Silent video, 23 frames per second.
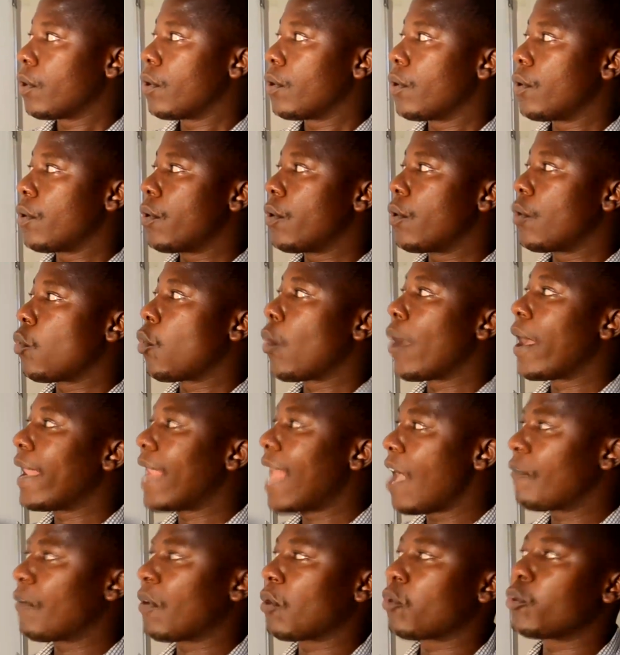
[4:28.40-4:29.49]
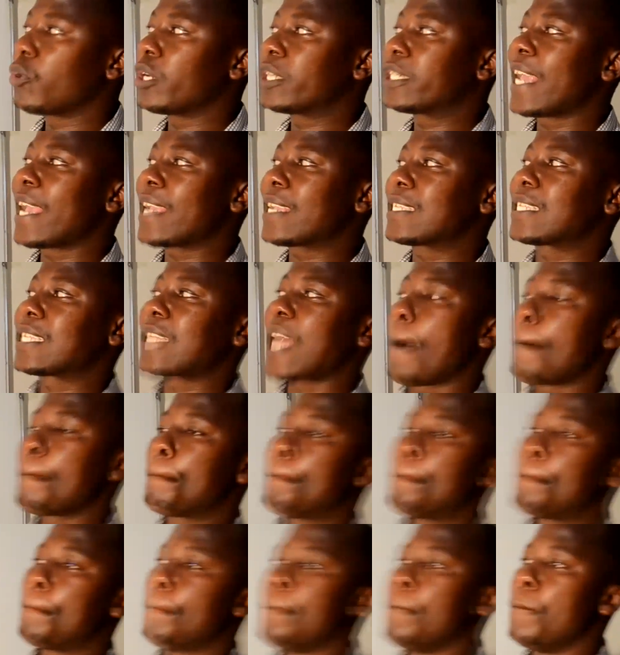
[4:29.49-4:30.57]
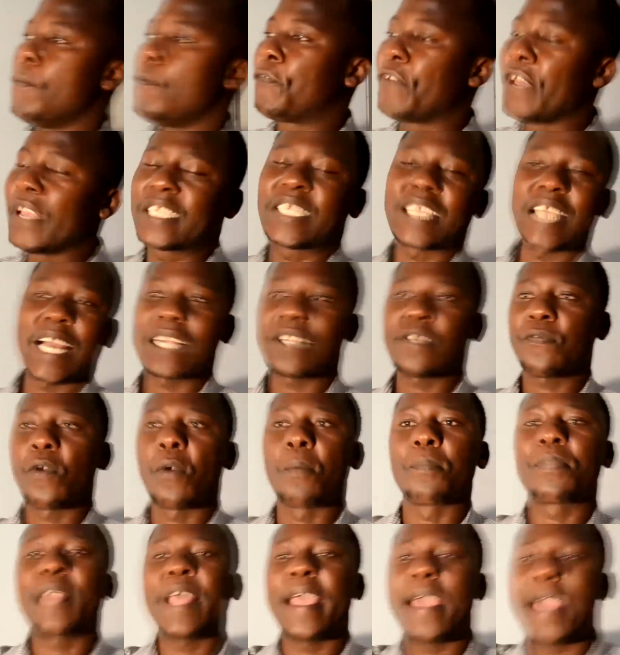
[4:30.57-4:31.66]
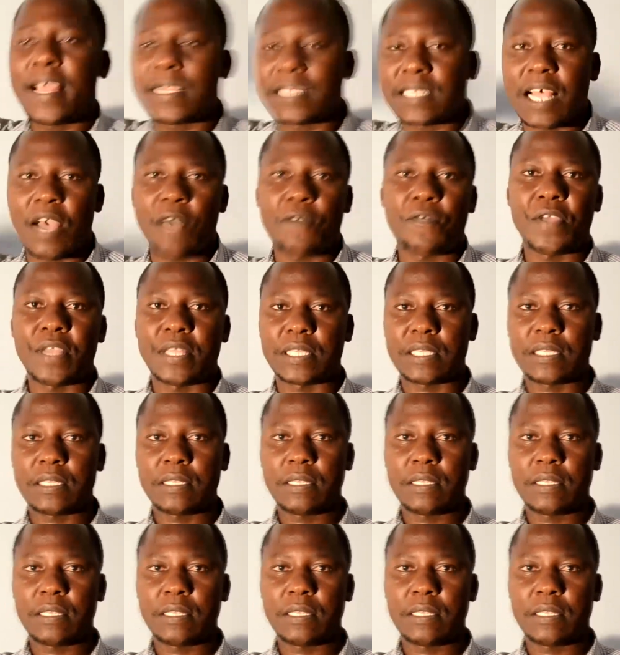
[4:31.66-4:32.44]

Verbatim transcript: whenever we take some features from the air surface